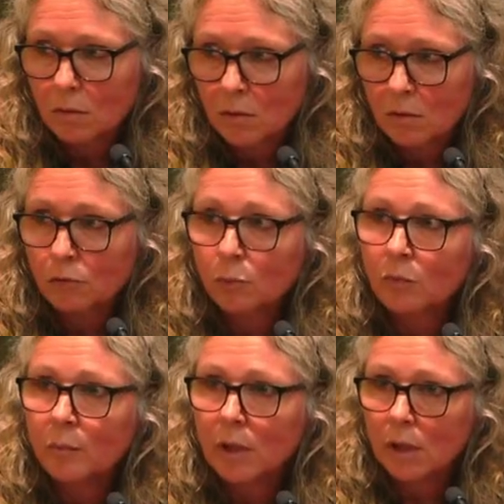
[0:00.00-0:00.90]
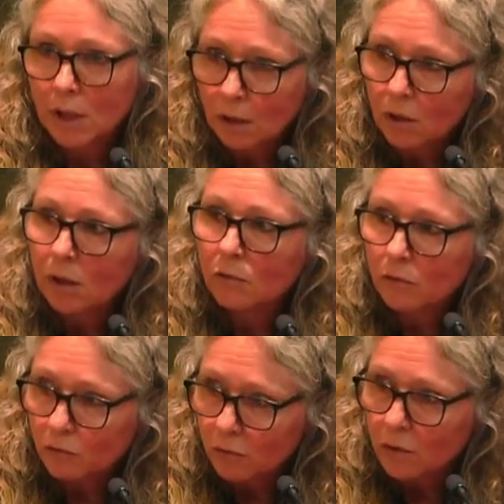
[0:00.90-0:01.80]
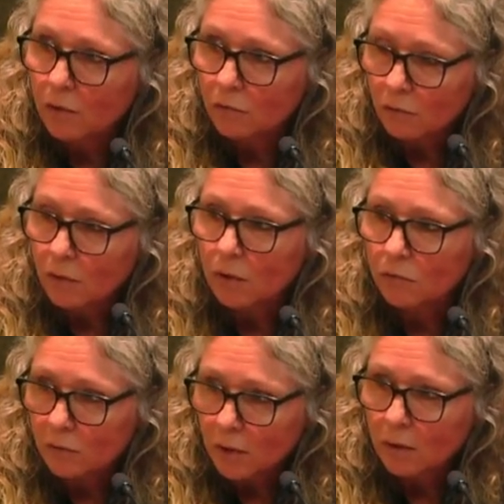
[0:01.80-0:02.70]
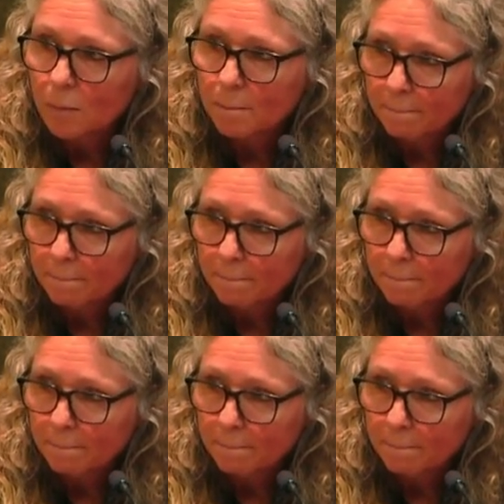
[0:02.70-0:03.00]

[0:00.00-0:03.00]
This would be a county decision at this location, yeah.